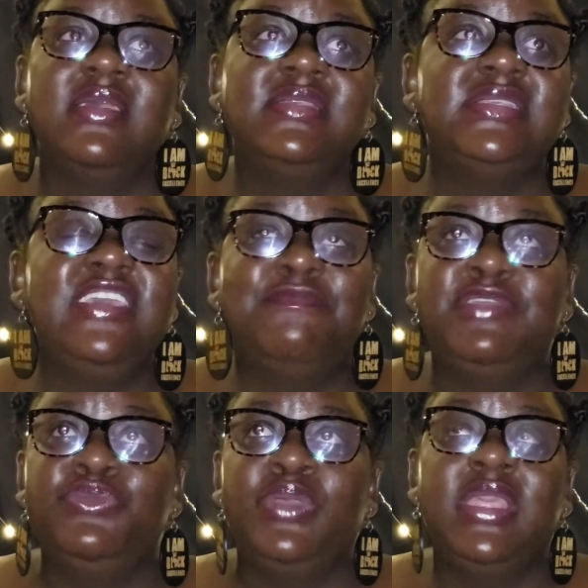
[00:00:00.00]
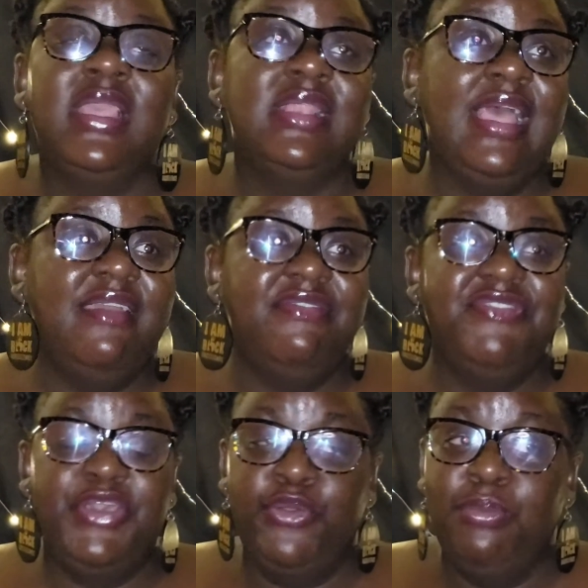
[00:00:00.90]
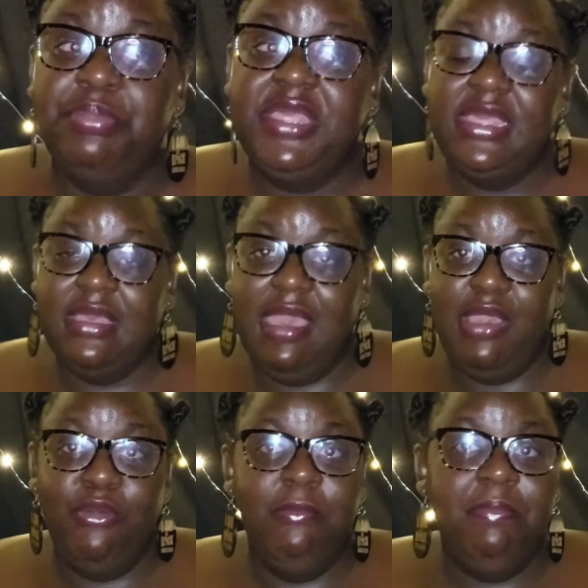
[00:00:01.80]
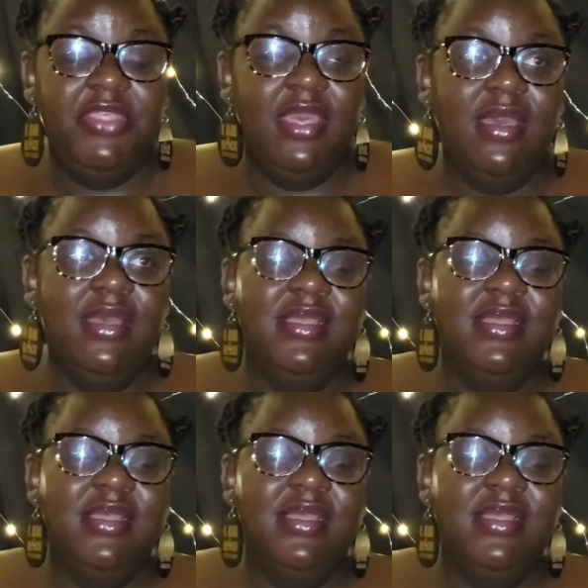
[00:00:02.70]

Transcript: See, I've been winging life. I hope here, I hope there.